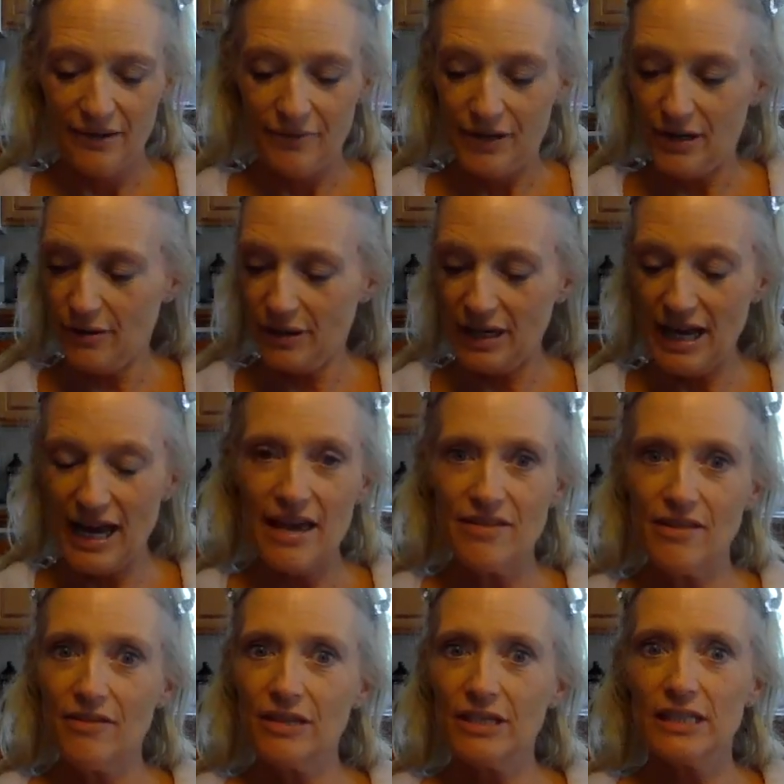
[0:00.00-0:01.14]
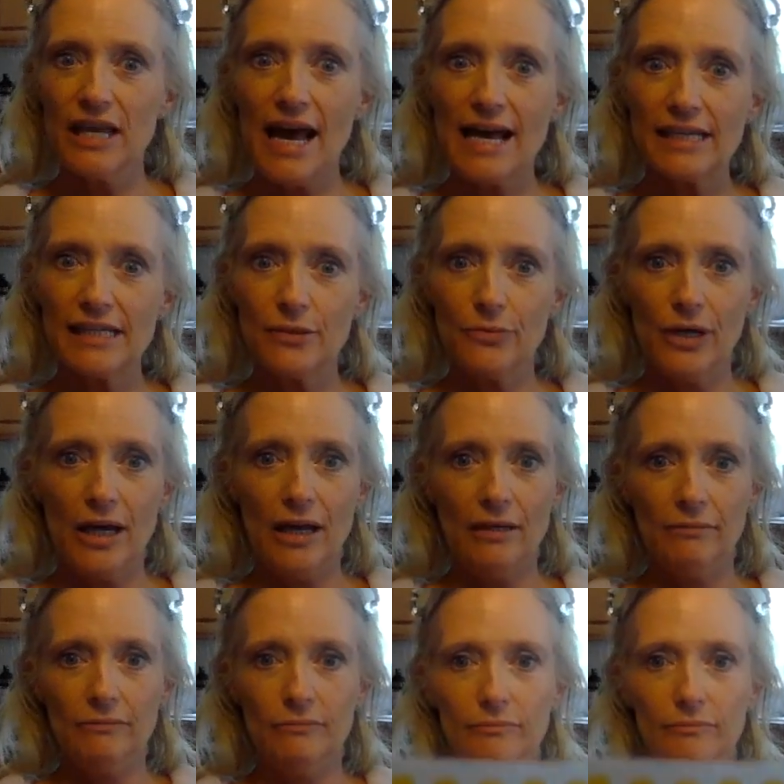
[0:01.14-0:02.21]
Okay, and then this last one.